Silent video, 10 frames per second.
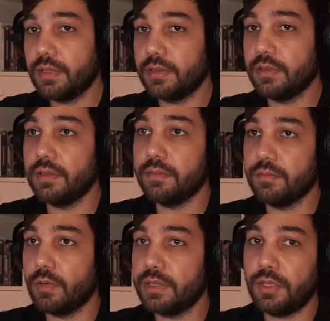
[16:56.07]
and
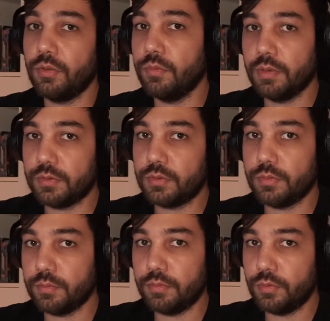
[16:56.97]
what you wants
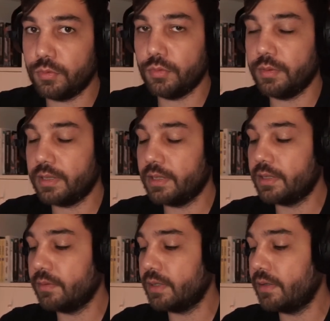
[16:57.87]
to do with it
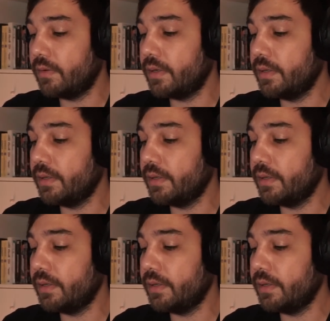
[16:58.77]
and whatever.